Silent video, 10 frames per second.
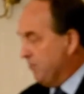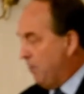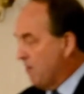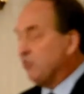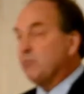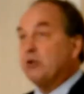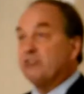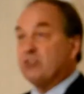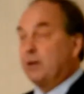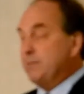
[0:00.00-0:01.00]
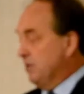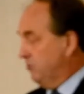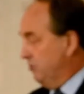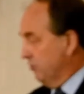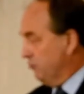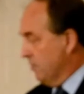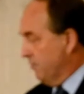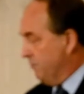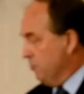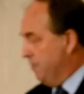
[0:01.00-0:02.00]
the province of British Columbia to the Joint
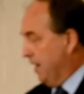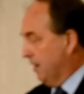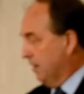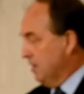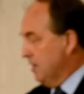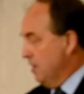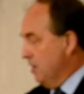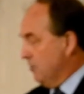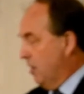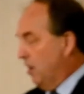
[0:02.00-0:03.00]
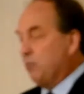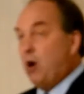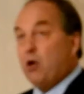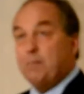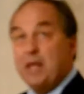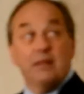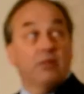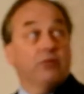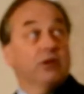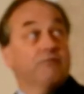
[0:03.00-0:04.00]
Review Panel um, on May the
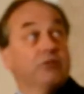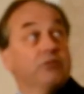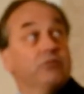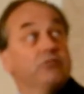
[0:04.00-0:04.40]
31st,